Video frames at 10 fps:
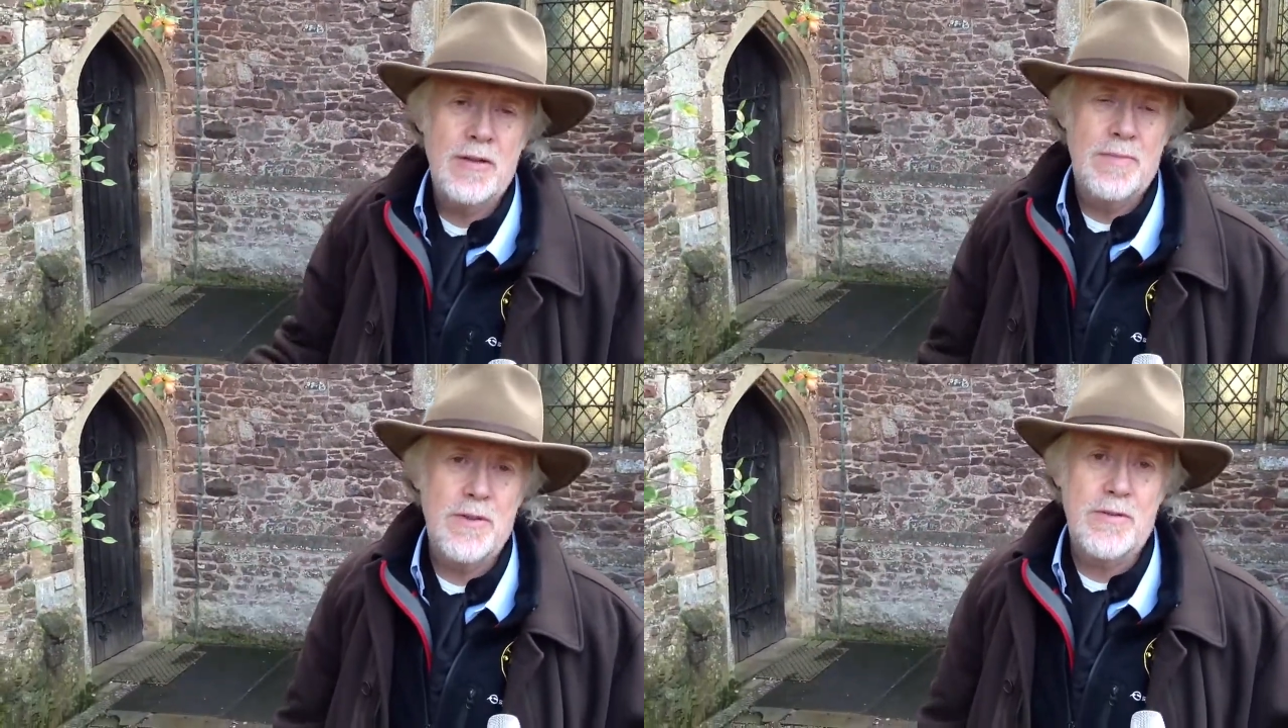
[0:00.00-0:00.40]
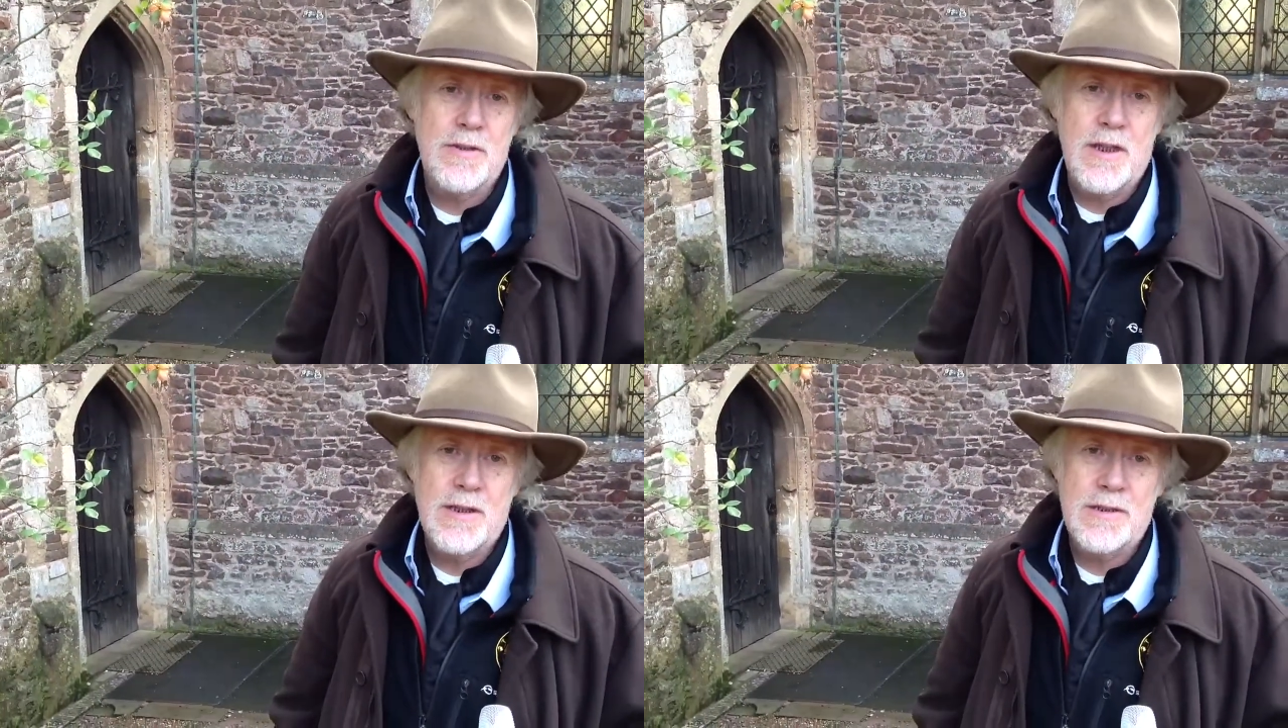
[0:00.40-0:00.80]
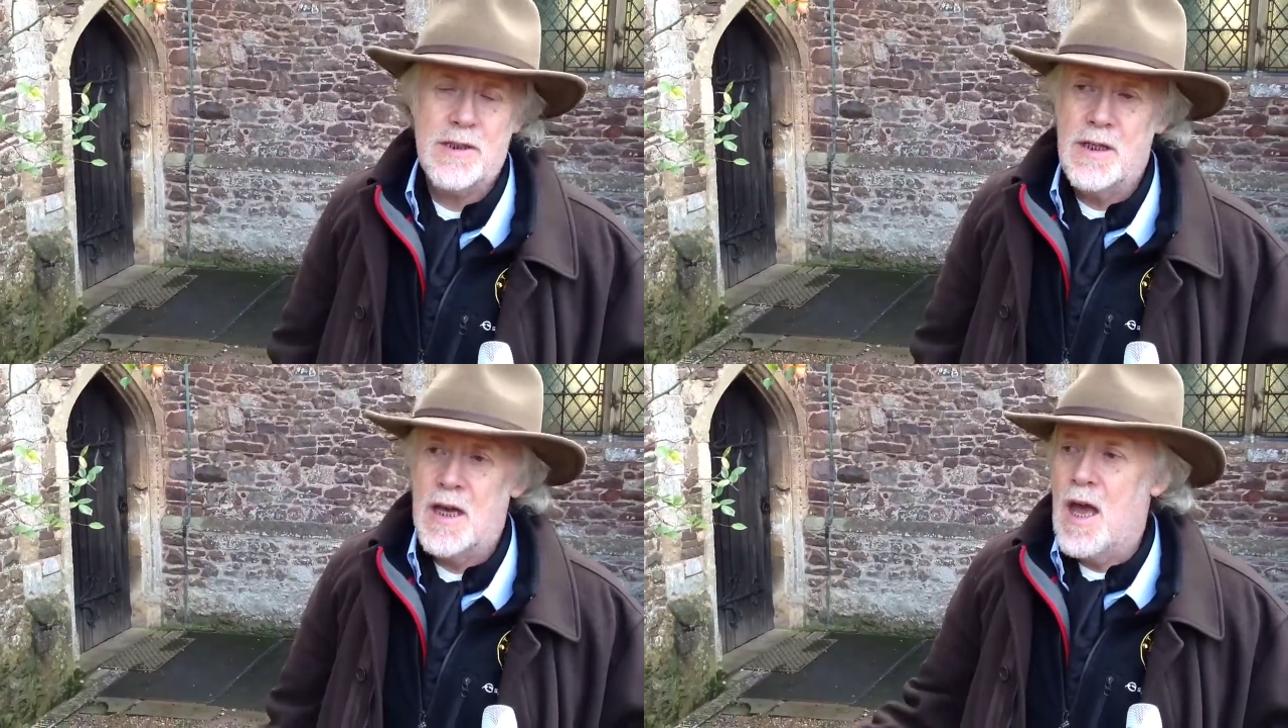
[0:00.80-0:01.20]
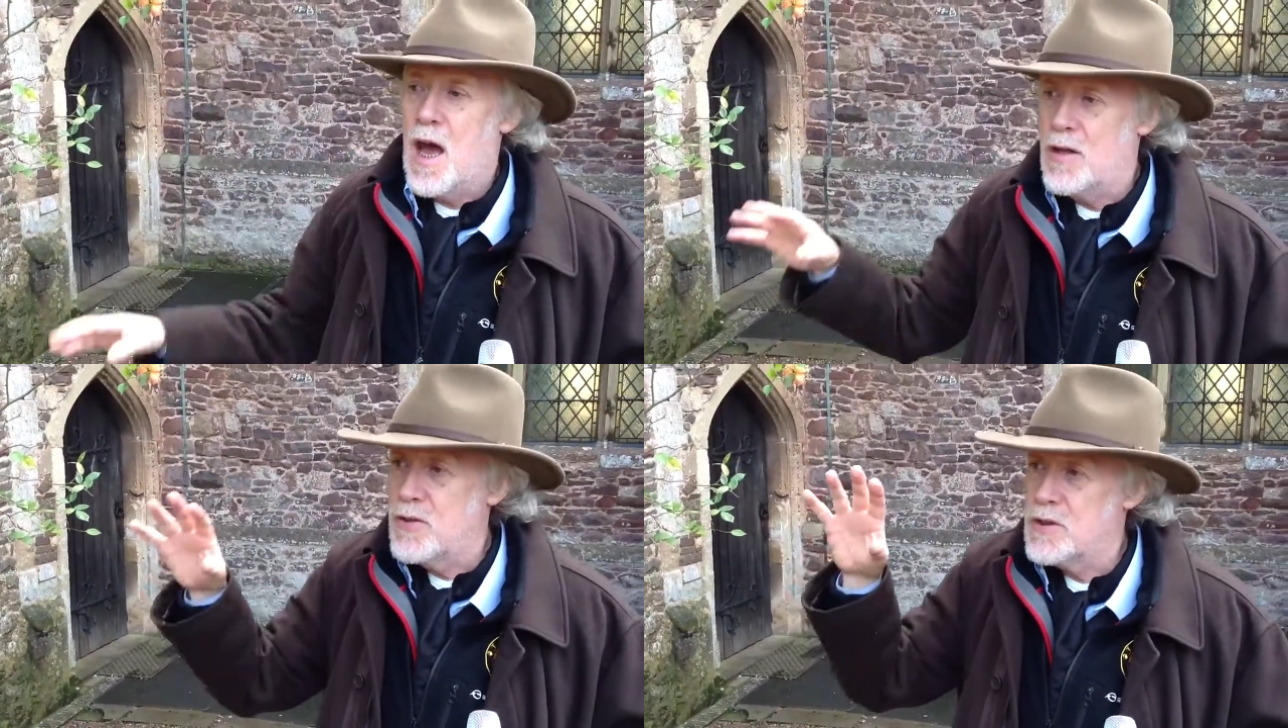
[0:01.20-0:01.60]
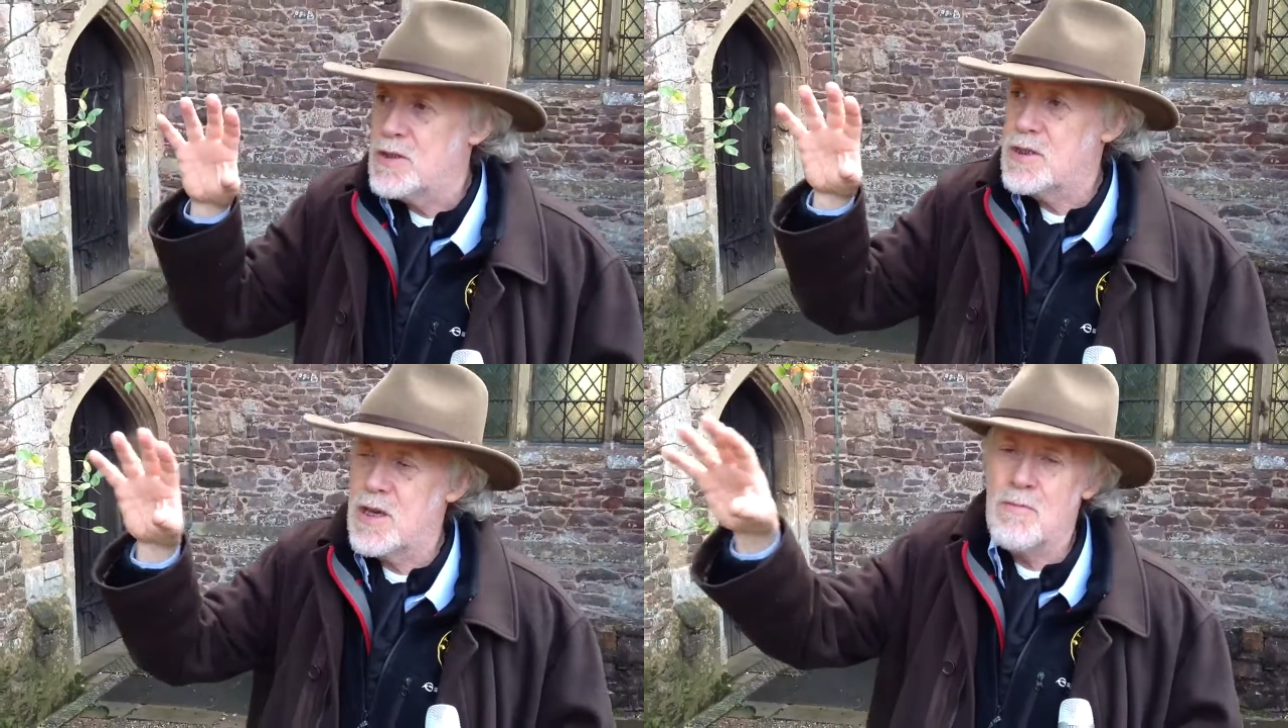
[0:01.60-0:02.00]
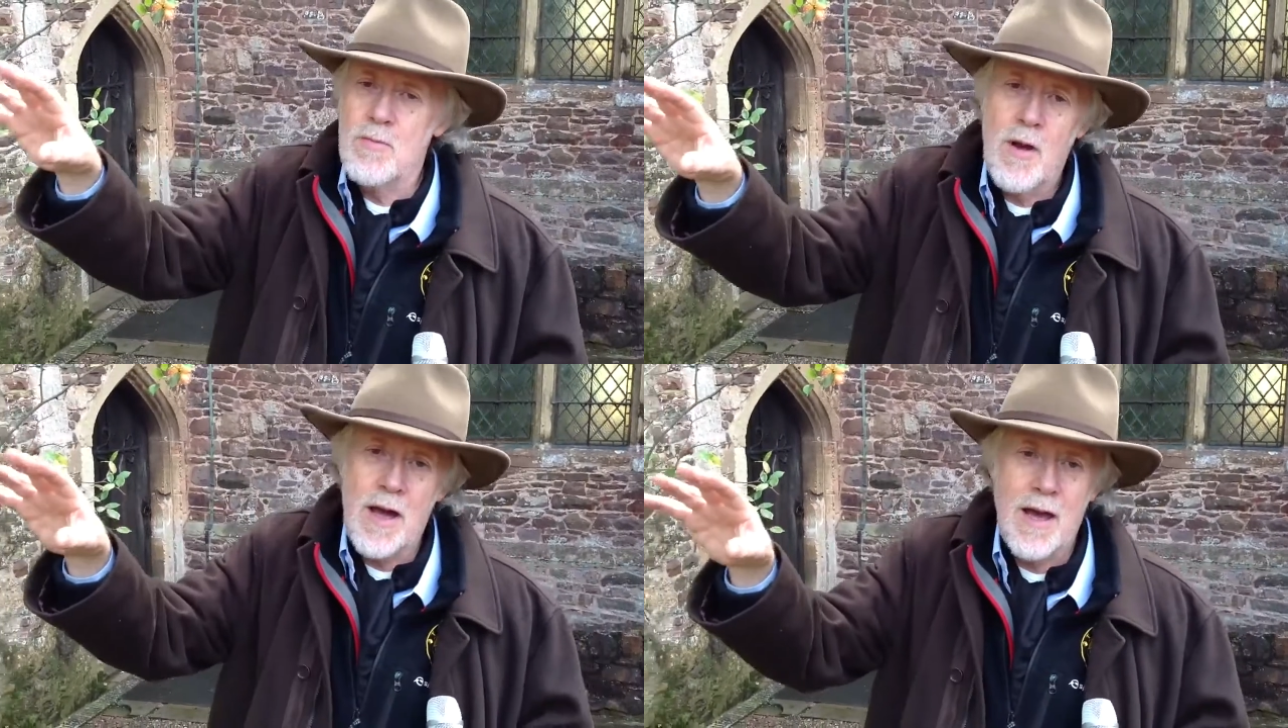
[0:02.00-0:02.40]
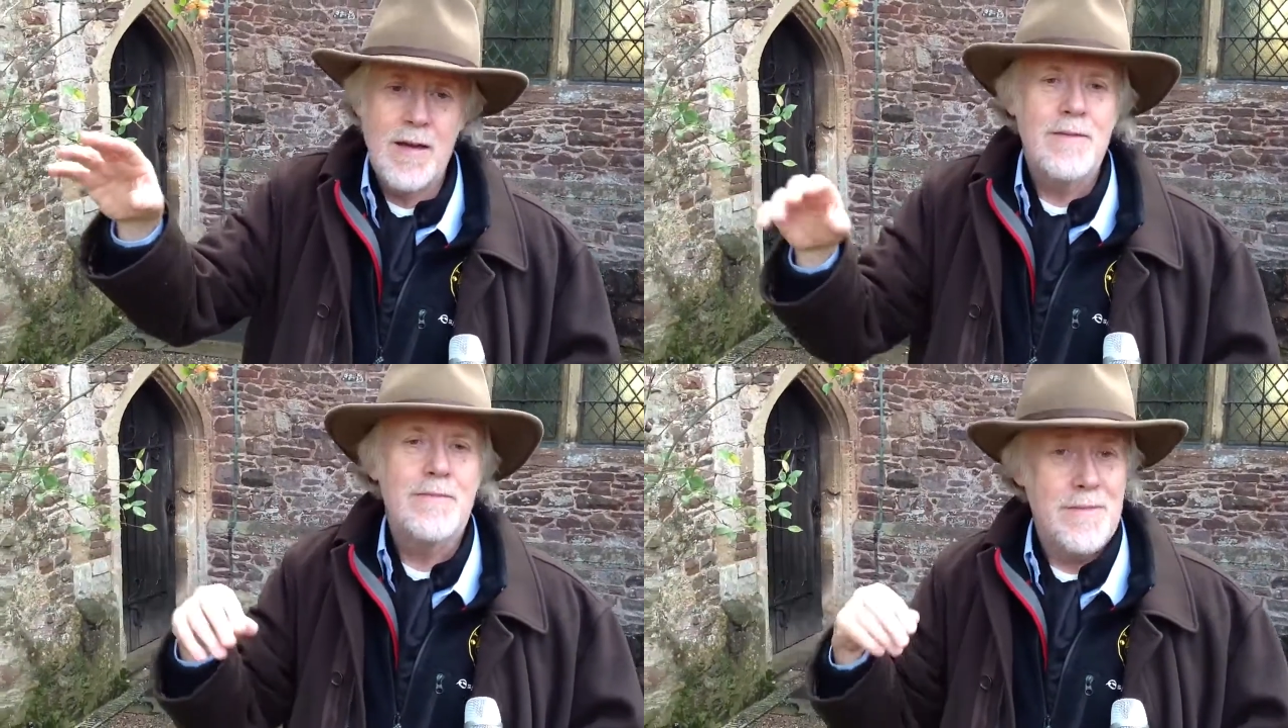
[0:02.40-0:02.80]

buildings, and that somewhere,